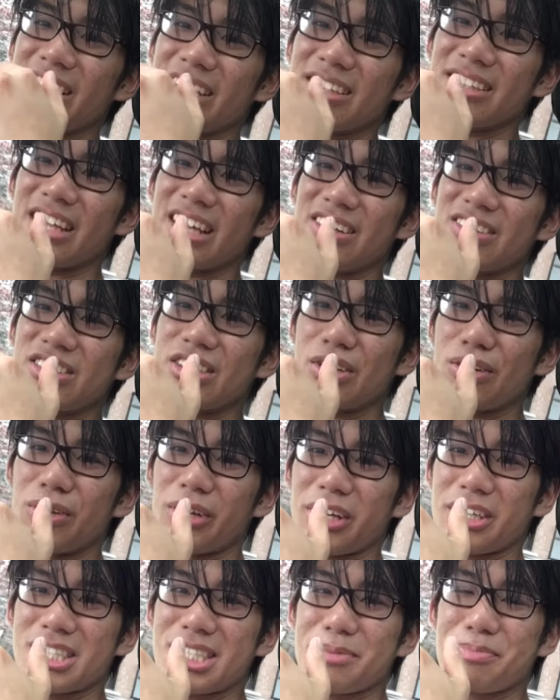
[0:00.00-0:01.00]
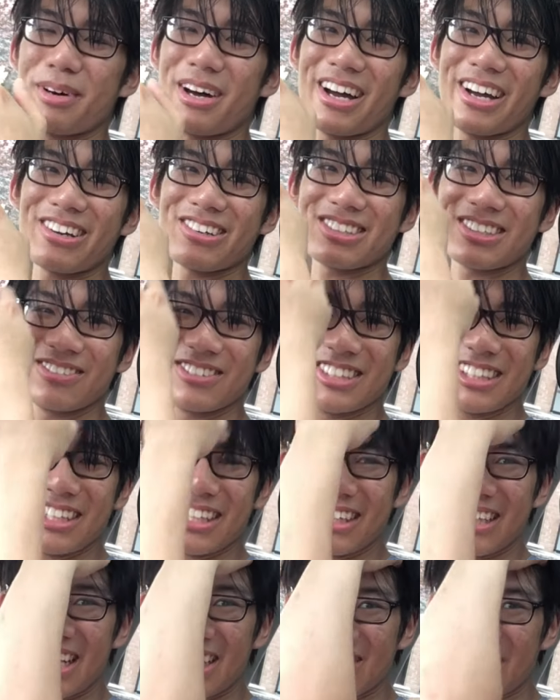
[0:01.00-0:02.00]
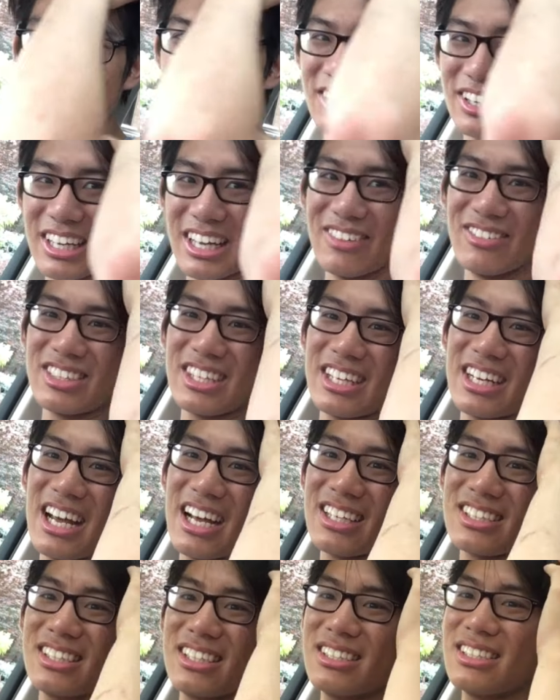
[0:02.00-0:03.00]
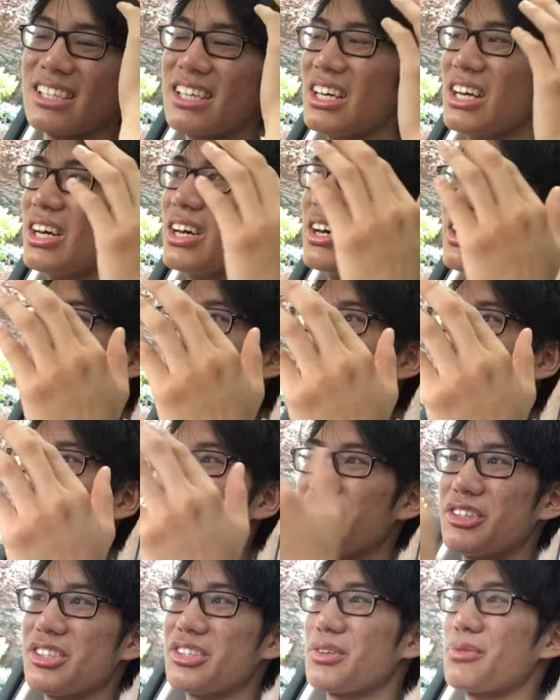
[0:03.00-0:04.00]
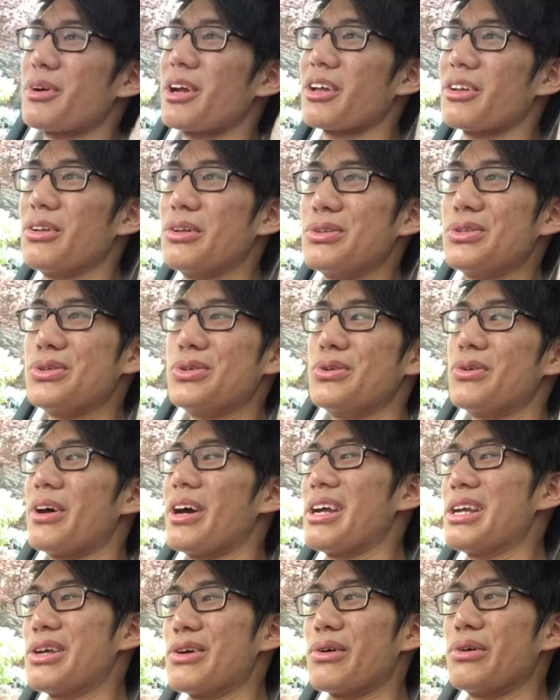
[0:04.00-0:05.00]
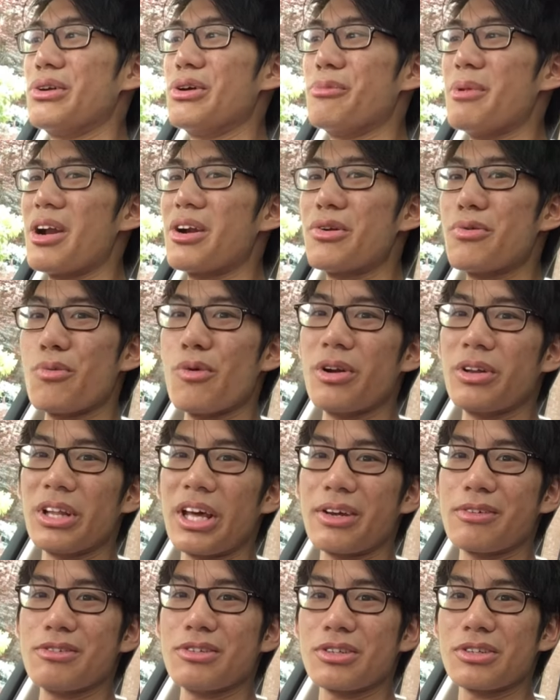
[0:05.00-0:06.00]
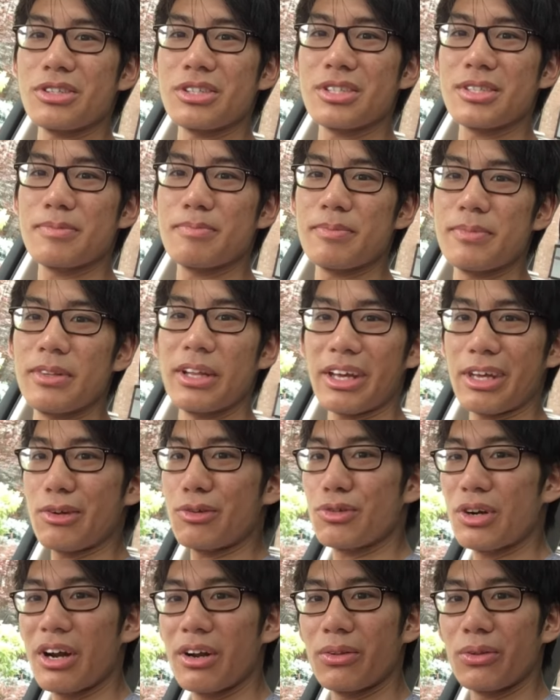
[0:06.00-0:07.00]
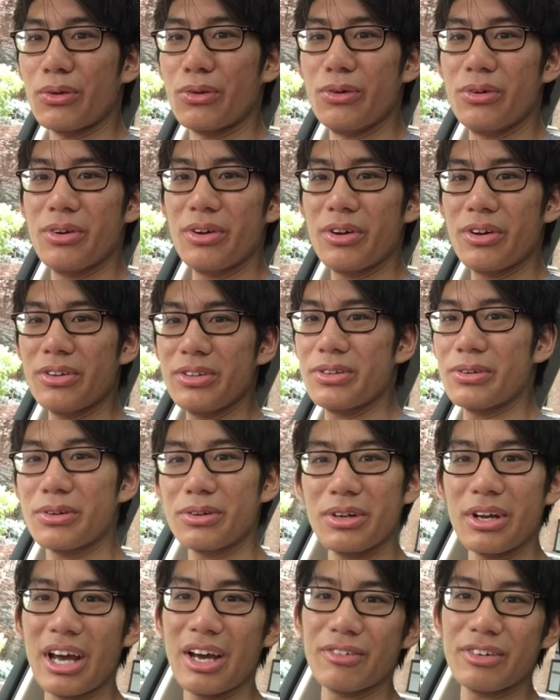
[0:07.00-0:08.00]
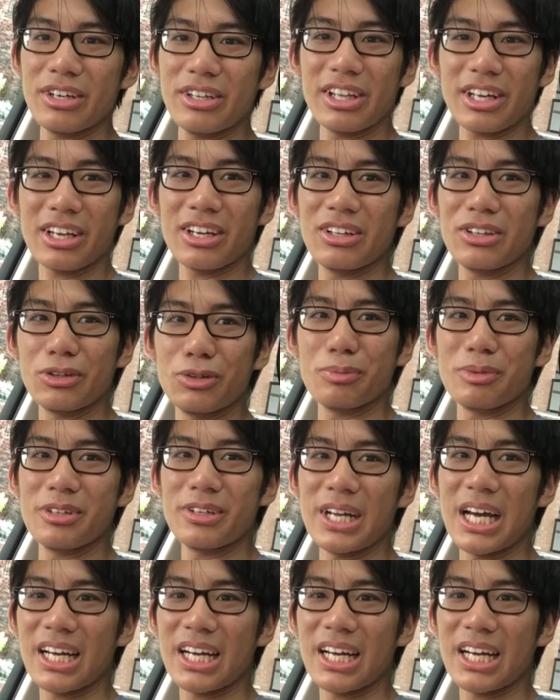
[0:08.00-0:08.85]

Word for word: like a, language, or like a spy or some shit like that, oh, trying to like true. imitate accents. If you're just a regular dude, right? You no matter what language you can like you try to learn, you're gonna have it like a little bit of an